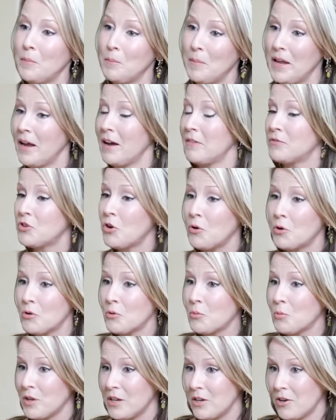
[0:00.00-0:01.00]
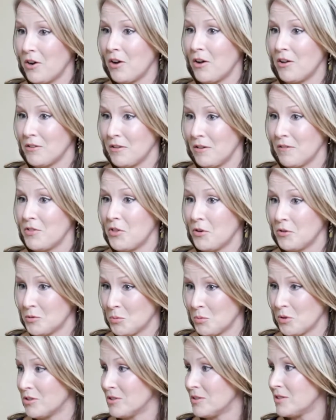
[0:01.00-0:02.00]
have total recall of those
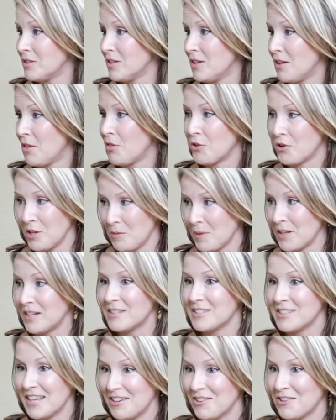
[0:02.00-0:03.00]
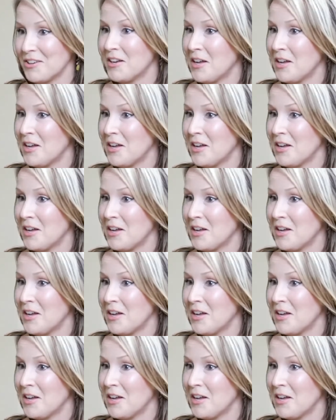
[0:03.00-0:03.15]
words 30 minutes later.